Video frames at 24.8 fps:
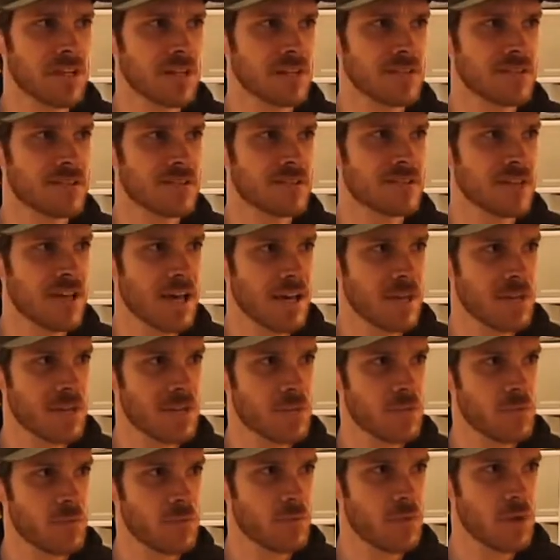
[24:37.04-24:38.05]

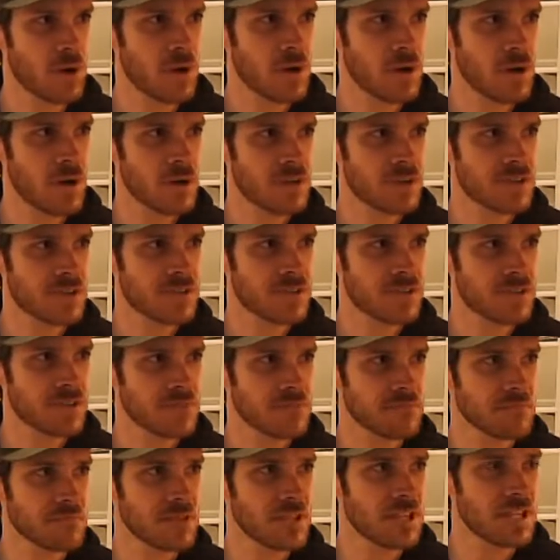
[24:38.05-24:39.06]
Seth
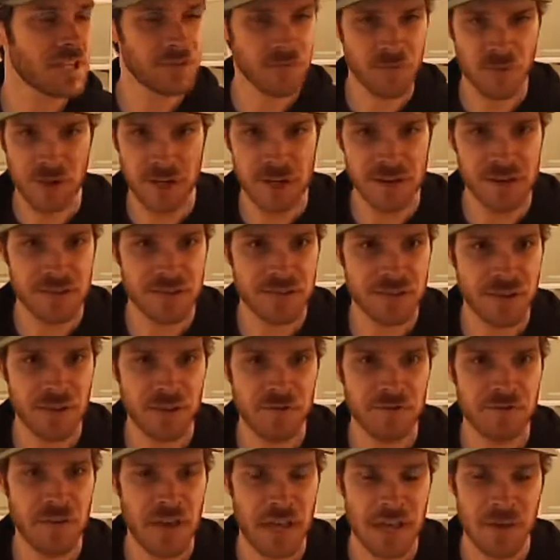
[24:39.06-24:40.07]
was getting ready to start
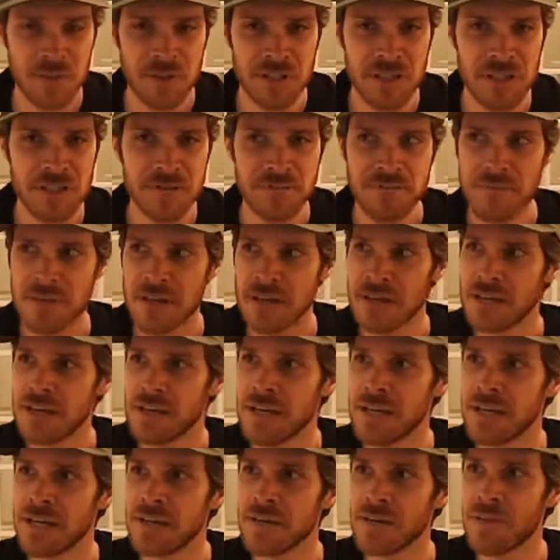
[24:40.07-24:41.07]
a family
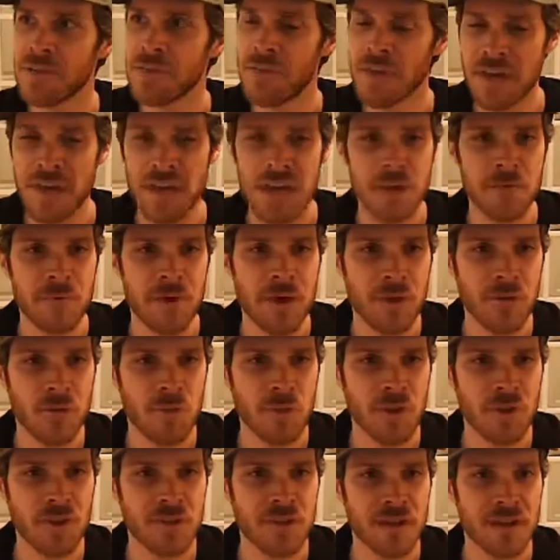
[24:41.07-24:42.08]
and thinking about
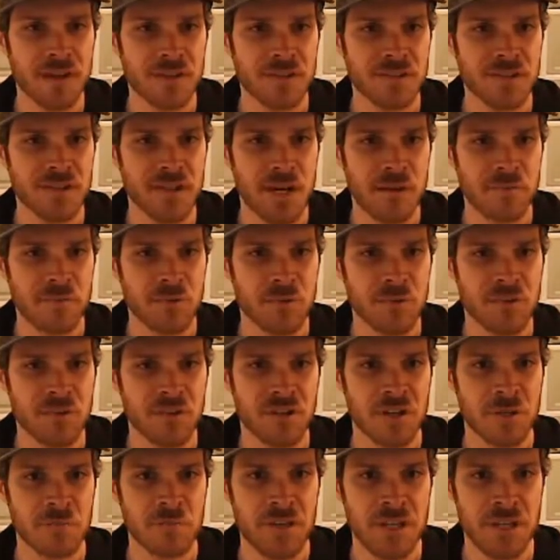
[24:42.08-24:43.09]
what the next chapter was
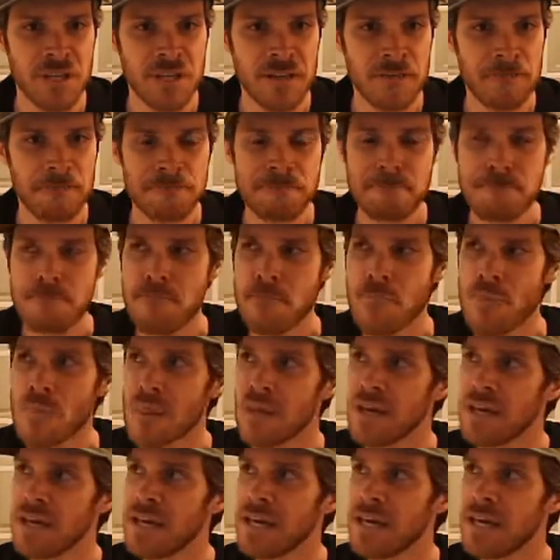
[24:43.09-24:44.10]
going to be,
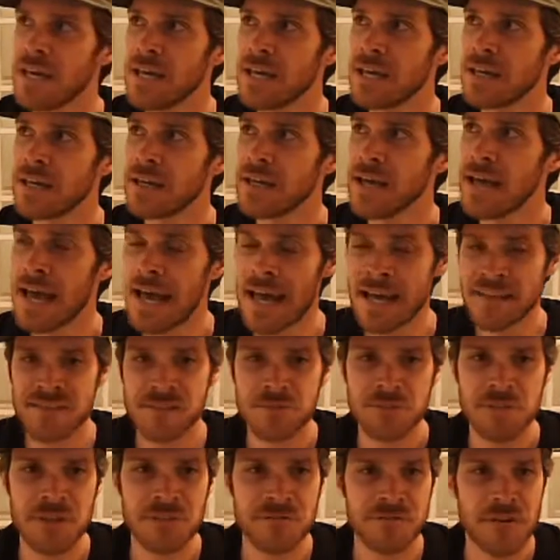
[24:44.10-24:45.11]
and
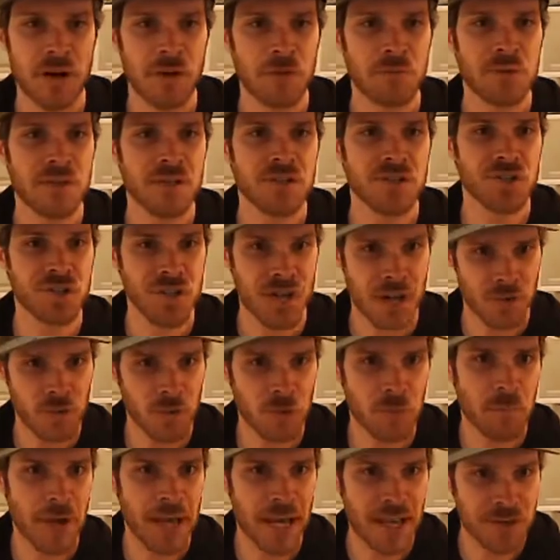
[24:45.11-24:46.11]
asked me if I would be the
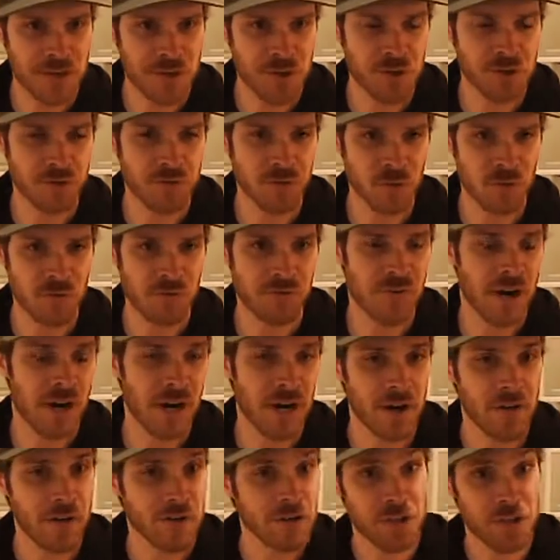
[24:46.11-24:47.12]
general manager of
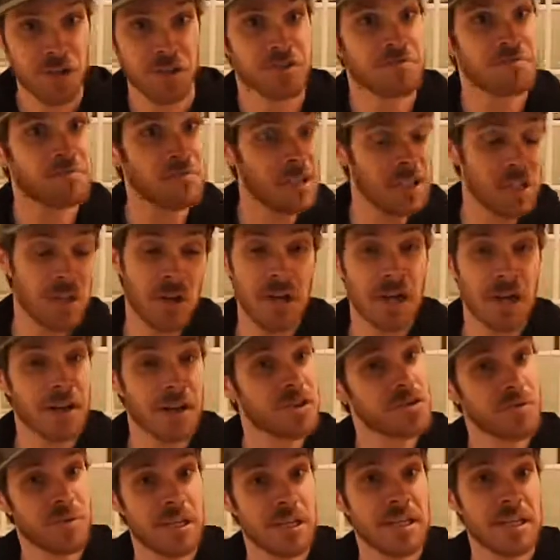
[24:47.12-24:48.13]
Rootfire and just, kind
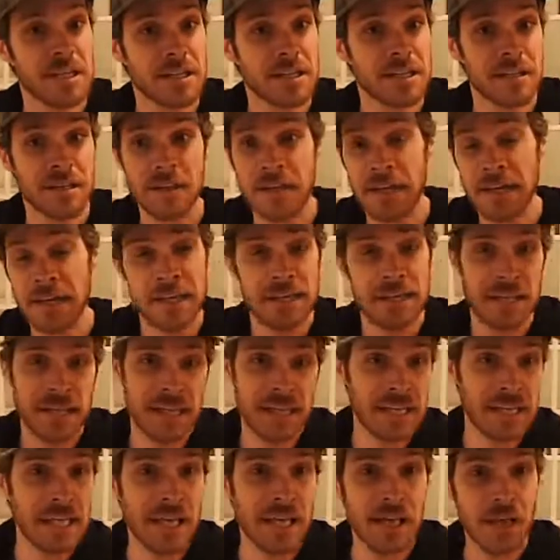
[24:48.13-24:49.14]
of treat it like
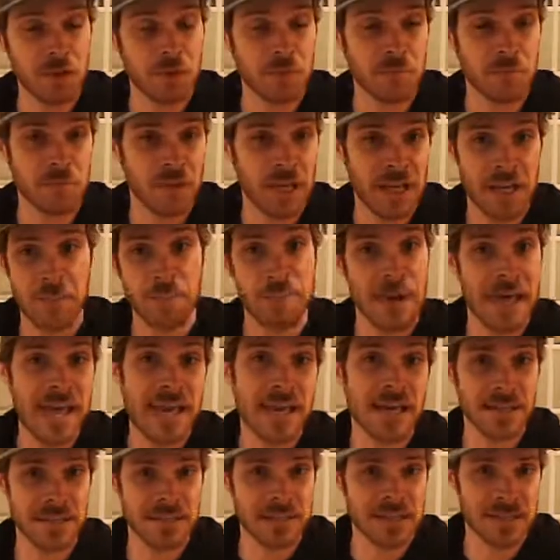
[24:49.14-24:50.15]
any other, like a
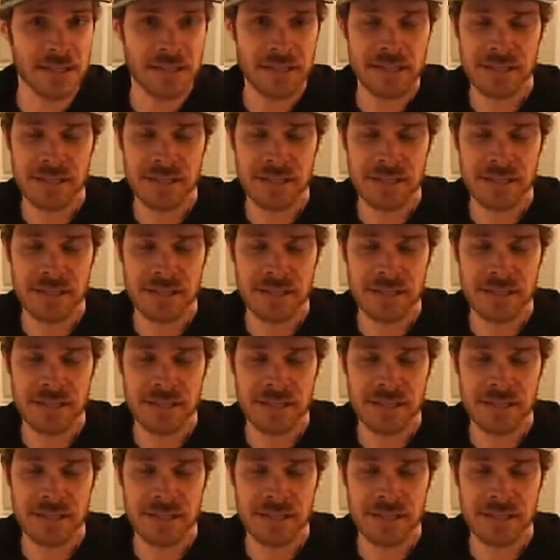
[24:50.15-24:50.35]
band,